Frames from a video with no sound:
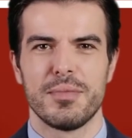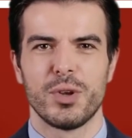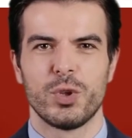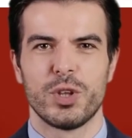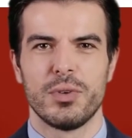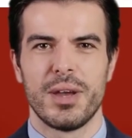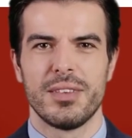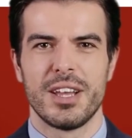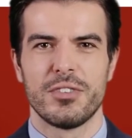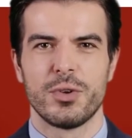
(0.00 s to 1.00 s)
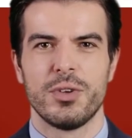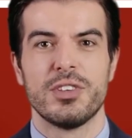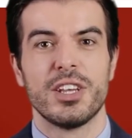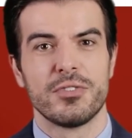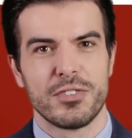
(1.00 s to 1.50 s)
You should know that if you
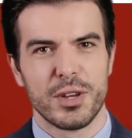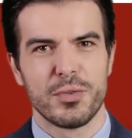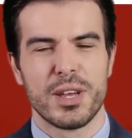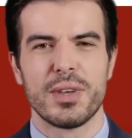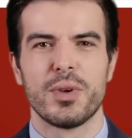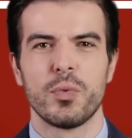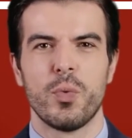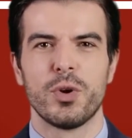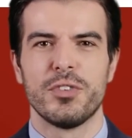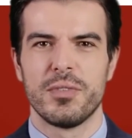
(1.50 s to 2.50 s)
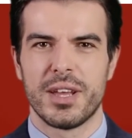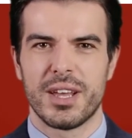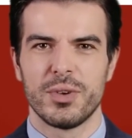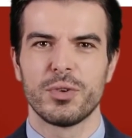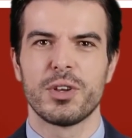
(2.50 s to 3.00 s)
receive free room and board from
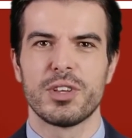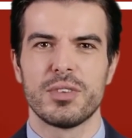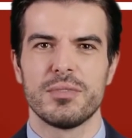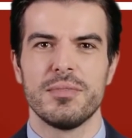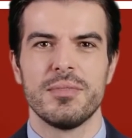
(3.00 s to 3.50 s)
another person,